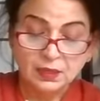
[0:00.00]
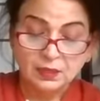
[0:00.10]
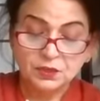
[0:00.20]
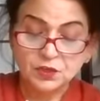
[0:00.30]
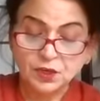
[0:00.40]

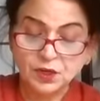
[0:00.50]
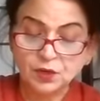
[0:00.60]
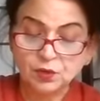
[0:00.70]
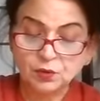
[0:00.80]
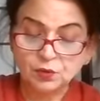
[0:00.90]
The
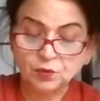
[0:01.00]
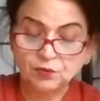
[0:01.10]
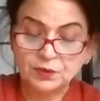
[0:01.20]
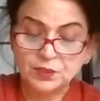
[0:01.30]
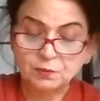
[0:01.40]
jungle grew
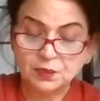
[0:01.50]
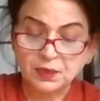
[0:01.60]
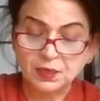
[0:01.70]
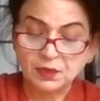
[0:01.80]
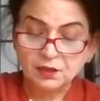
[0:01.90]

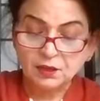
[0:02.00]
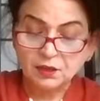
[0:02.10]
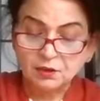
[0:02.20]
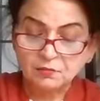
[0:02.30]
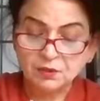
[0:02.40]
visibly
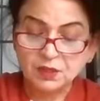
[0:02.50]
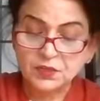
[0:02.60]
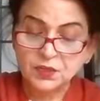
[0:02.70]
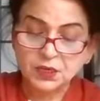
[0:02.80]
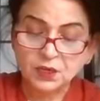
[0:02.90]
with the
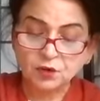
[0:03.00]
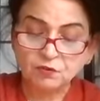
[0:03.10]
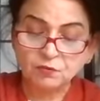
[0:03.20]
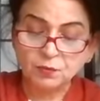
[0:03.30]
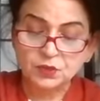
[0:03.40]
succor
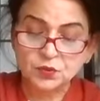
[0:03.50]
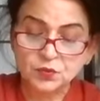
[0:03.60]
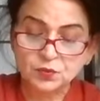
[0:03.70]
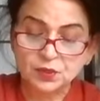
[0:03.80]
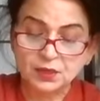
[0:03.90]
of
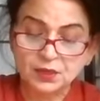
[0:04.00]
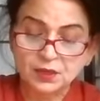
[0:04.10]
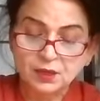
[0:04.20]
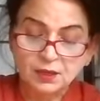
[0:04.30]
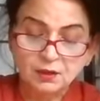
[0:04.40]
monsoon
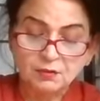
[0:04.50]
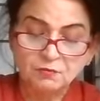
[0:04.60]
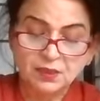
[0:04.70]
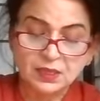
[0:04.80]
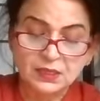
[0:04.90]

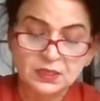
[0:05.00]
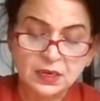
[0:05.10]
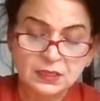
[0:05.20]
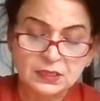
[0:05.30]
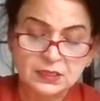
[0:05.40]
when the
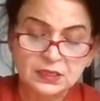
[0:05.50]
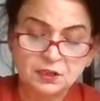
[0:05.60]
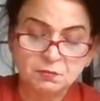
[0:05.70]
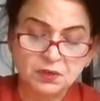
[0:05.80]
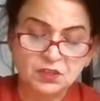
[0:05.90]
sun did
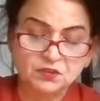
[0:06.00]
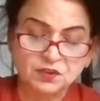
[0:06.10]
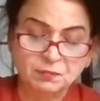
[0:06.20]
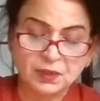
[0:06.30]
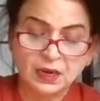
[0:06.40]
emerge
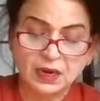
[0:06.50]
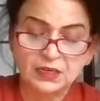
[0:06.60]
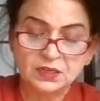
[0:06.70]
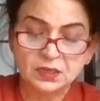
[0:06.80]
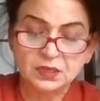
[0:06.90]
from
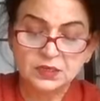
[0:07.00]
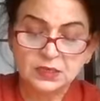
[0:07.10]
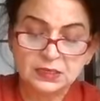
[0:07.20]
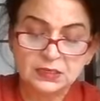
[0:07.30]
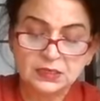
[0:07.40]
behind
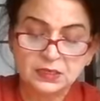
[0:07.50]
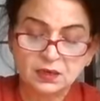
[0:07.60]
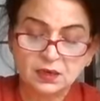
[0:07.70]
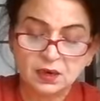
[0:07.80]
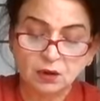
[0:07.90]
scudding
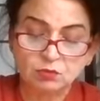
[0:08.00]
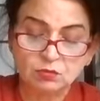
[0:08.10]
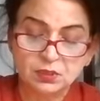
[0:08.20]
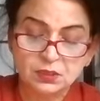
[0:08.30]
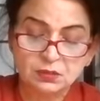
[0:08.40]

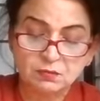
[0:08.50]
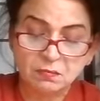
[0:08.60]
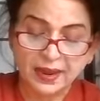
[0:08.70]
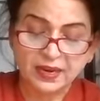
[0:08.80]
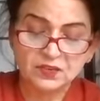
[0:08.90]
cloud
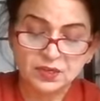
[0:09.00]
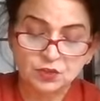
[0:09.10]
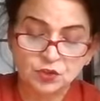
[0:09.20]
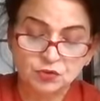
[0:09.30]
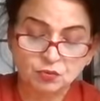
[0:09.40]
banks
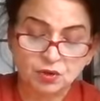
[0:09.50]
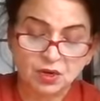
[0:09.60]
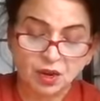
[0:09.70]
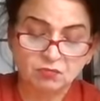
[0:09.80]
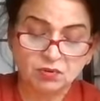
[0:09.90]
and shone
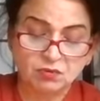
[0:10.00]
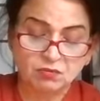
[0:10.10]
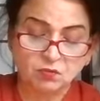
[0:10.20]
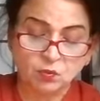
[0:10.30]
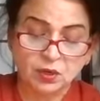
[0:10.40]
down
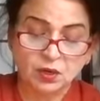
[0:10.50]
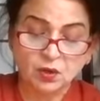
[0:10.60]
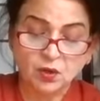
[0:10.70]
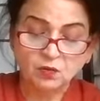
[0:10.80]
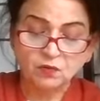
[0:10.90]
into the world
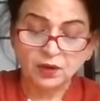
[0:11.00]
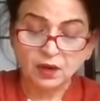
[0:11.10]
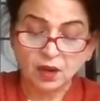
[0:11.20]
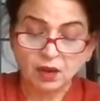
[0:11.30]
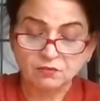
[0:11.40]
for
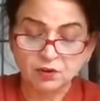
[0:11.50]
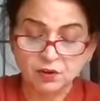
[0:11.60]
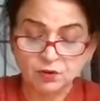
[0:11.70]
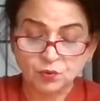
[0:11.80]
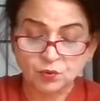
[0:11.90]
an hour
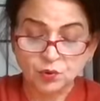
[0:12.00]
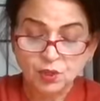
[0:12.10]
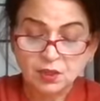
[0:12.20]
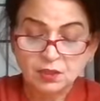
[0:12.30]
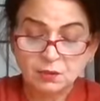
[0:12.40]
or two,
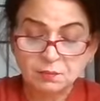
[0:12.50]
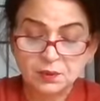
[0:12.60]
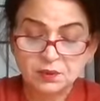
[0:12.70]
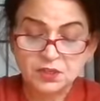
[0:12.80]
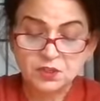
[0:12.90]
the
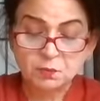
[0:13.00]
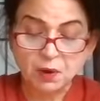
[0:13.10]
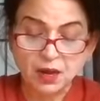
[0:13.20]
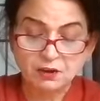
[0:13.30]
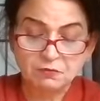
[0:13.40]
brothers
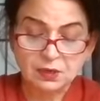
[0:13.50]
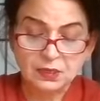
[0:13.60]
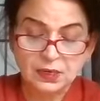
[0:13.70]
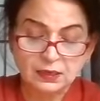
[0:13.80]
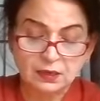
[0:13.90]

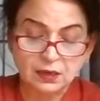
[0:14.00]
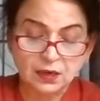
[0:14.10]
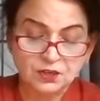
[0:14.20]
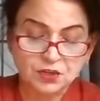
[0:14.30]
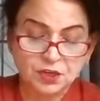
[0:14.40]
marveled at the
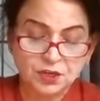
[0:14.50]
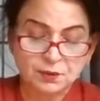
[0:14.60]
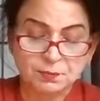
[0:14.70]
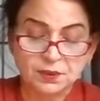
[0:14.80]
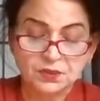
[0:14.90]
lush
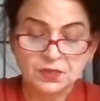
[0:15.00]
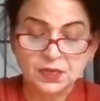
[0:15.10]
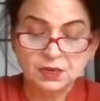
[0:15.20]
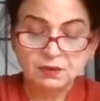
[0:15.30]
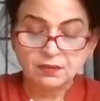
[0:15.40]

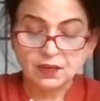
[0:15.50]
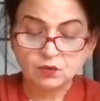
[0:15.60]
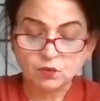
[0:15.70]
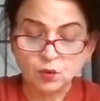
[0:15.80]
creepers that